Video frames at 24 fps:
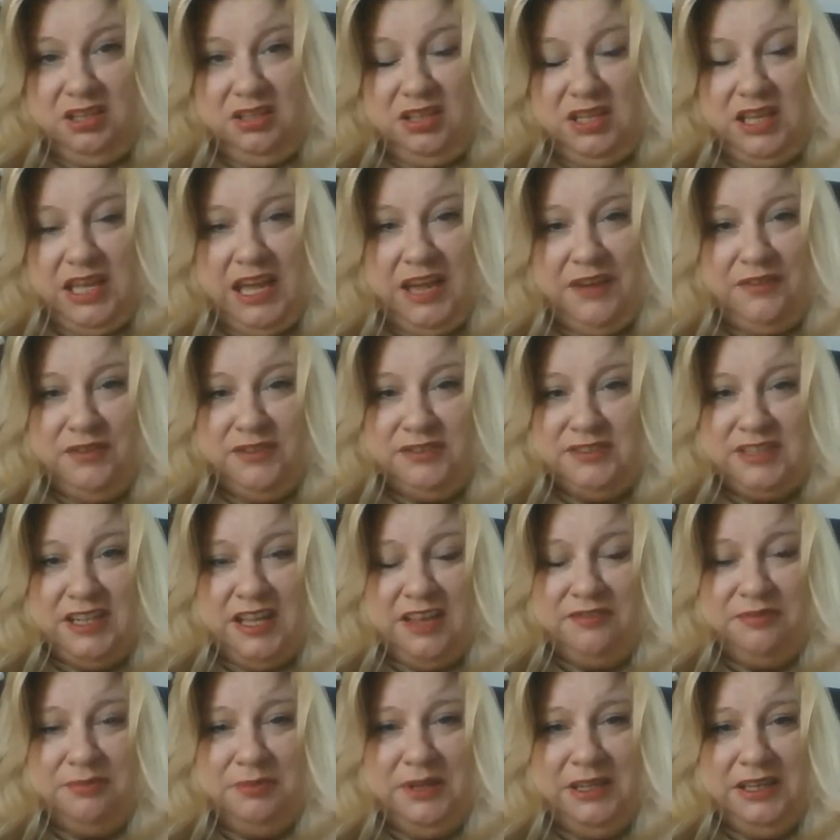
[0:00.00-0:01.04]
Have a
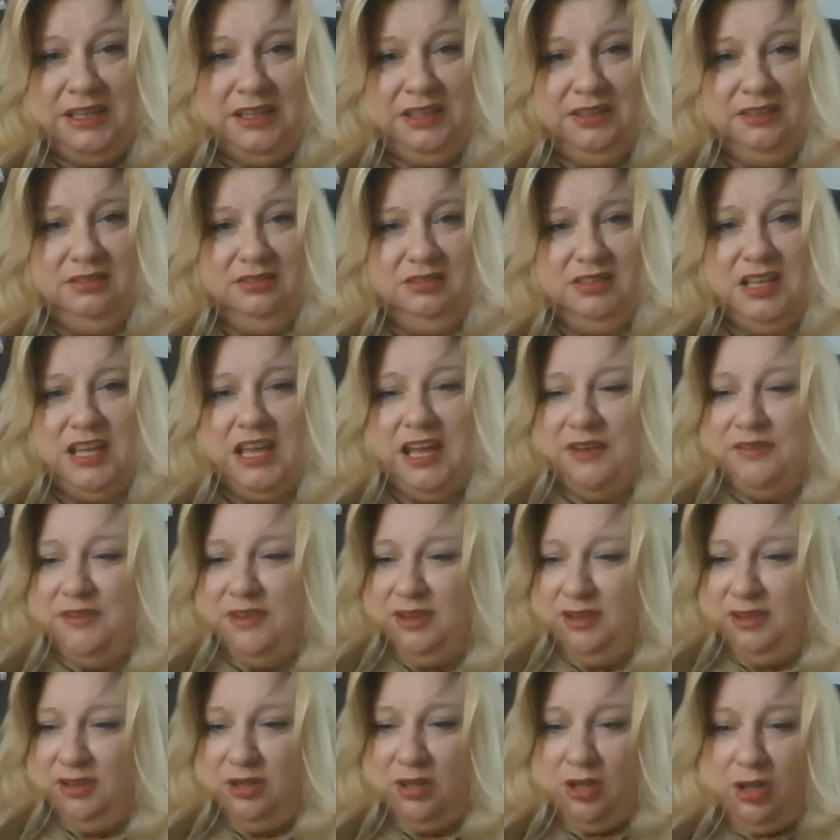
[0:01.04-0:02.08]
staff meeting. Have
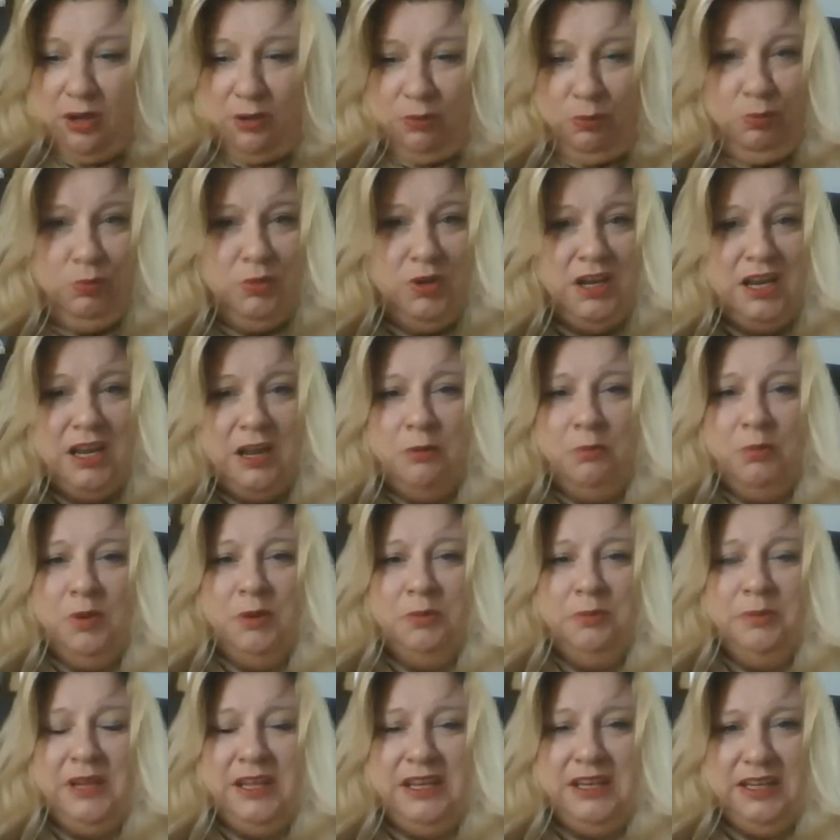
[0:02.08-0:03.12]
a one-on-one
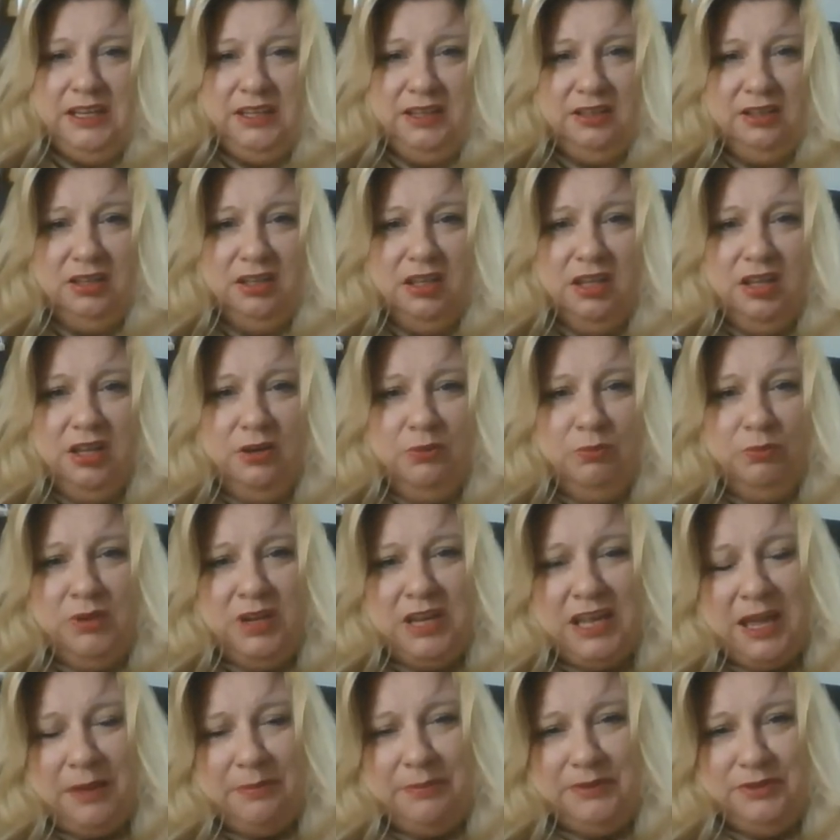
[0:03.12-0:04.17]
meeting. What
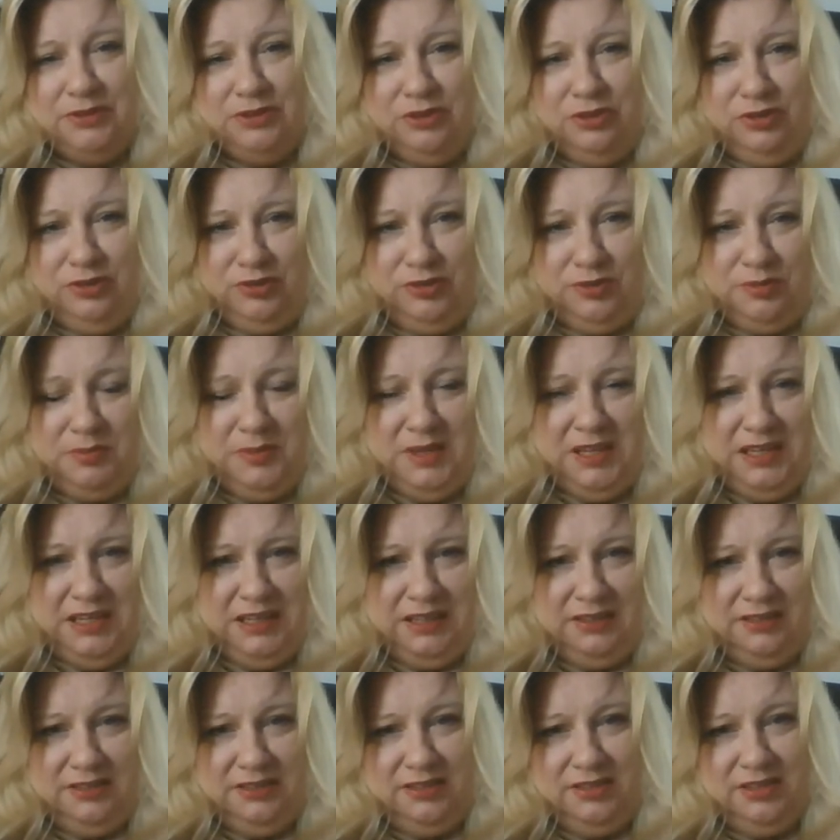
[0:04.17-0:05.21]
happened to those
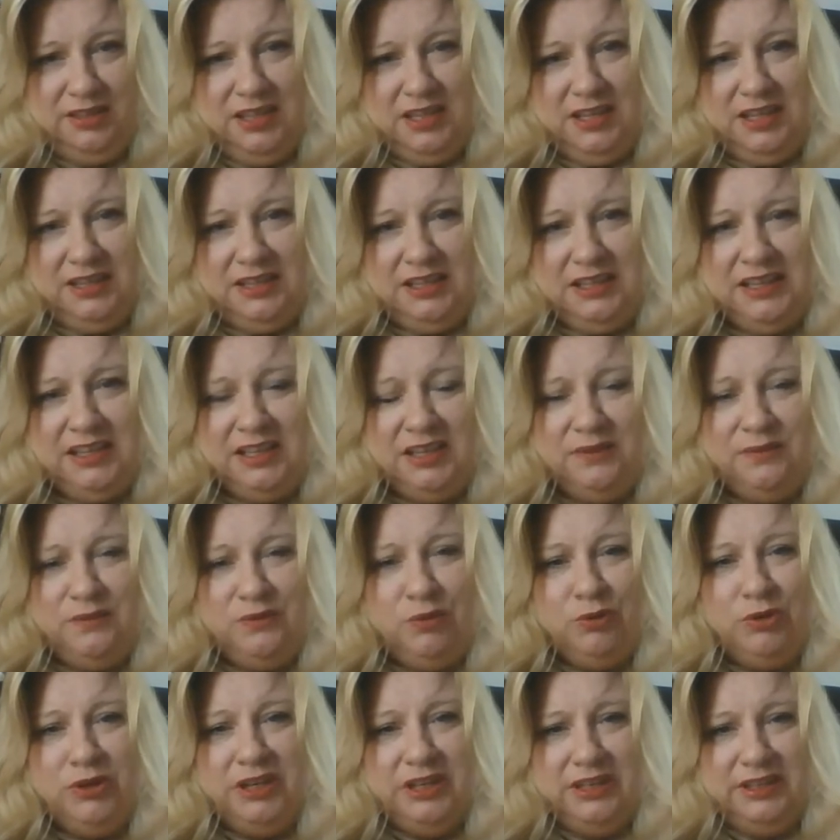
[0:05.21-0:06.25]
meetings? They get
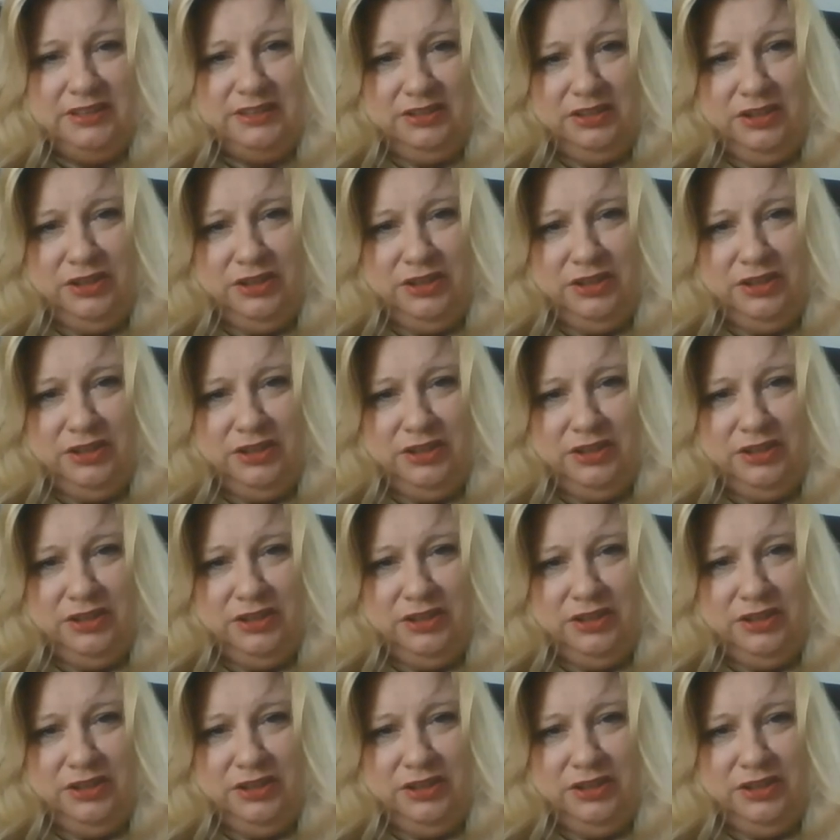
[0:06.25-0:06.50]
avoided.